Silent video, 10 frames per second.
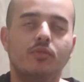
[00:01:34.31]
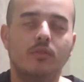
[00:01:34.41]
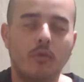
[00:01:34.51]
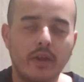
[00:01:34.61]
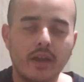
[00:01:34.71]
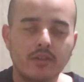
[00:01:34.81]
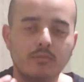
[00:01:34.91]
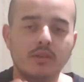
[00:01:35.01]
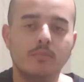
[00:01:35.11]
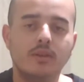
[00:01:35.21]
the way how
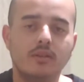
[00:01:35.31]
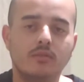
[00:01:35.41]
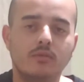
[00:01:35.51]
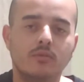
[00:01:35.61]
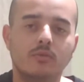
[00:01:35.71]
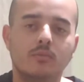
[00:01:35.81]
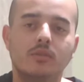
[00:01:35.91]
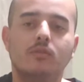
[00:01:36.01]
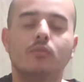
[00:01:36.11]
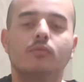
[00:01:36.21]
you make money on YouTube
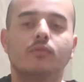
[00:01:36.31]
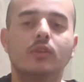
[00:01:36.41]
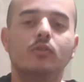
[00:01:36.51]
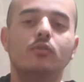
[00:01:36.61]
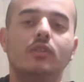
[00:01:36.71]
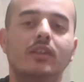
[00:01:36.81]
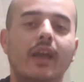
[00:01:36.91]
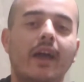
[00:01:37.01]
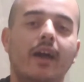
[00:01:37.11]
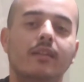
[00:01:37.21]
is through views
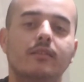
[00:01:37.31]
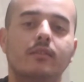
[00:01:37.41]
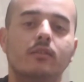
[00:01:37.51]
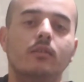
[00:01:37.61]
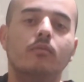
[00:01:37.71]
and ads,